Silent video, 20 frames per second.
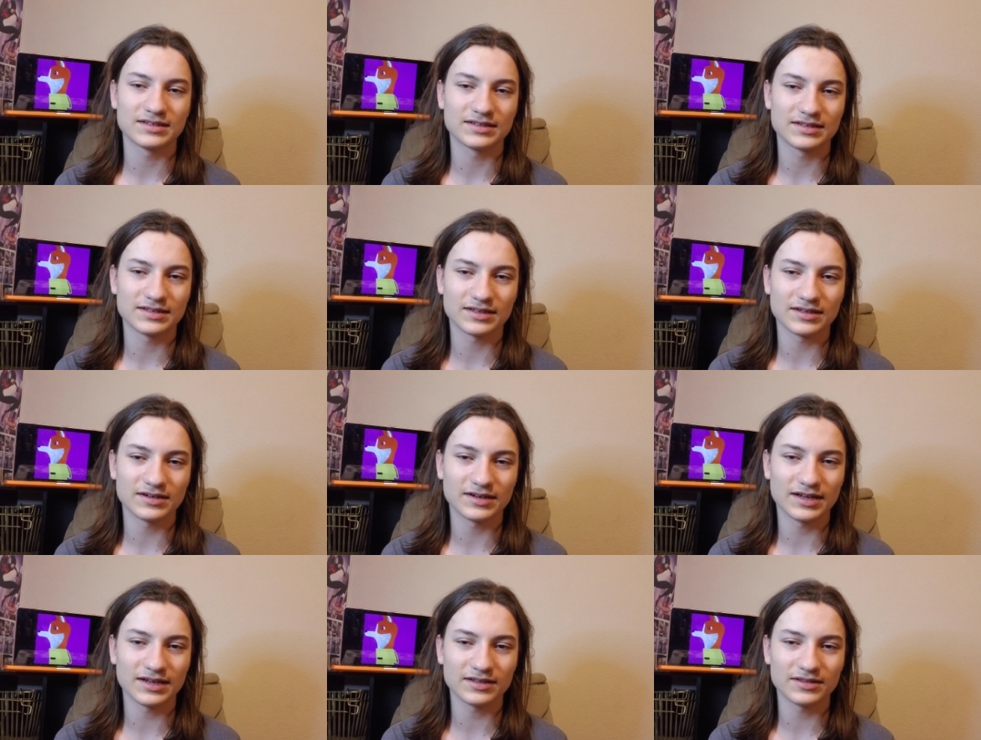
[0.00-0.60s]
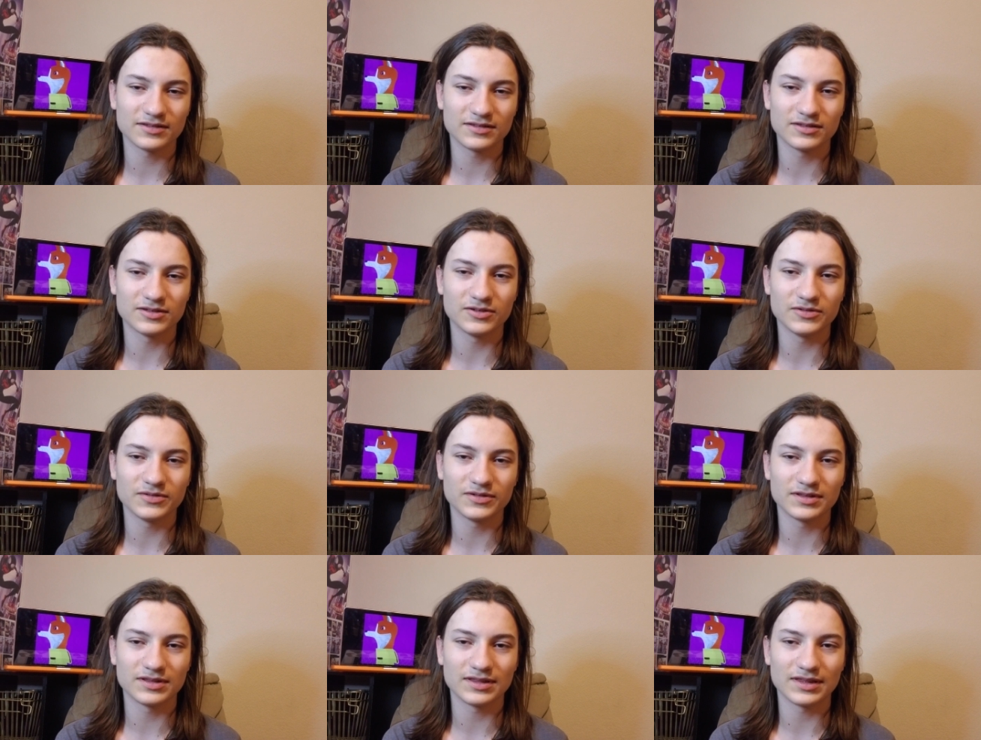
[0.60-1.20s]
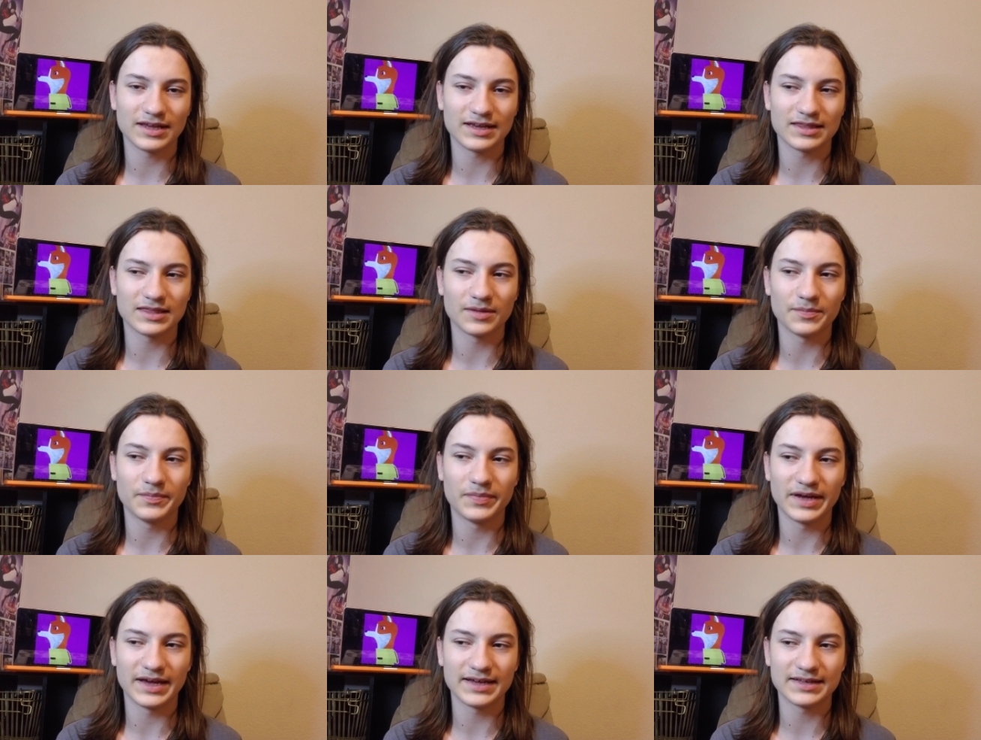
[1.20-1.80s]
they're not doing like the
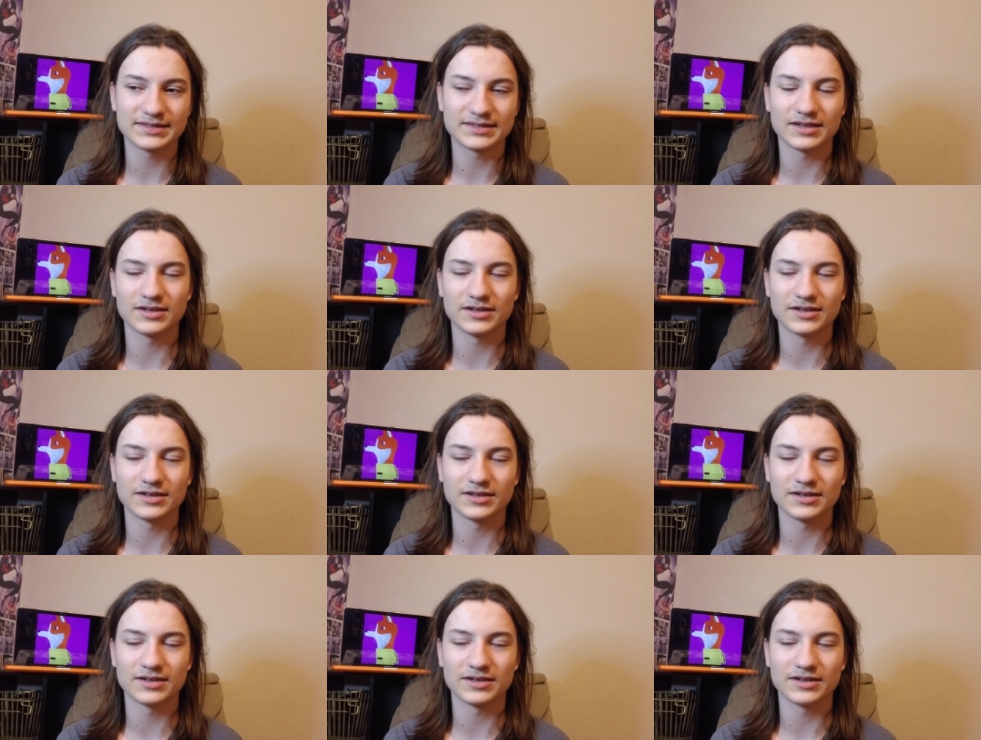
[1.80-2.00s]
best.